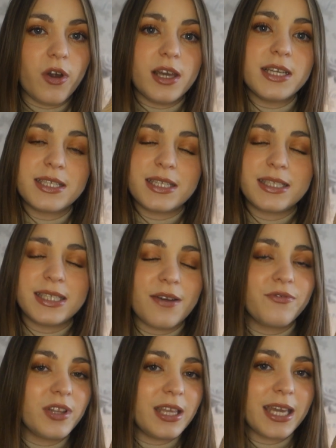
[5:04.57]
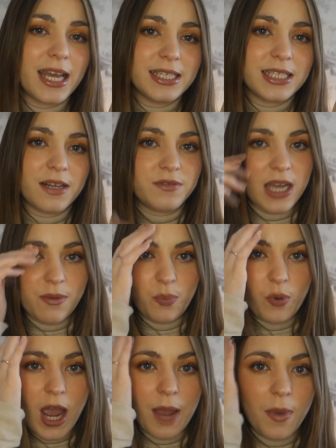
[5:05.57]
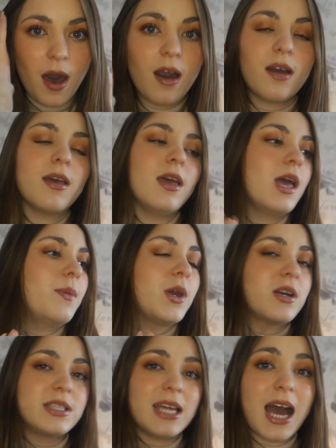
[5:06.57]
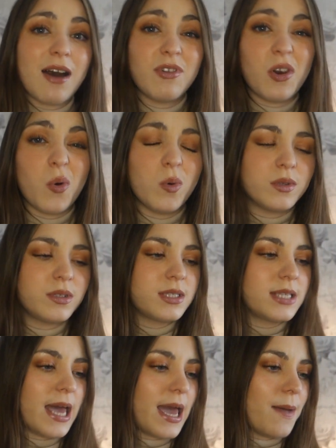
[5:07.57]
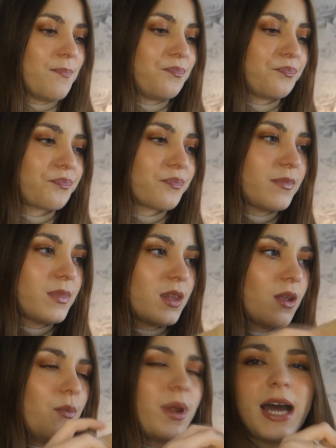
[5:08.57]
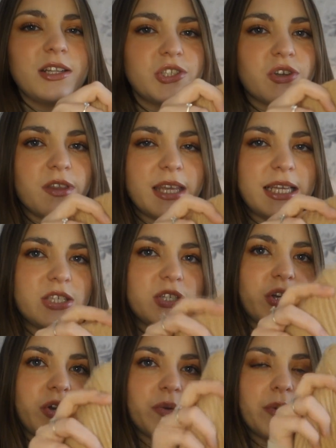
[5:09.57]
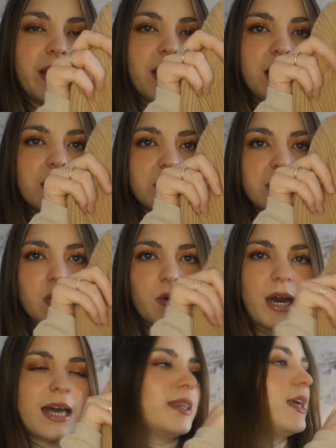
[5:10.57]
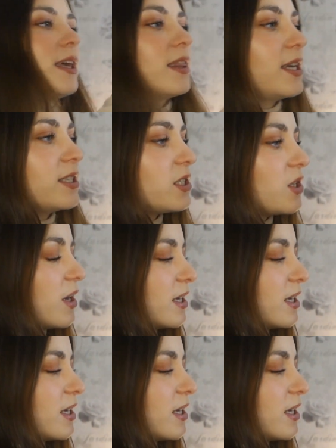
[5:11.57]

colours, definitely get yourself down to Primark because they have loads. But I just got these two. So I think this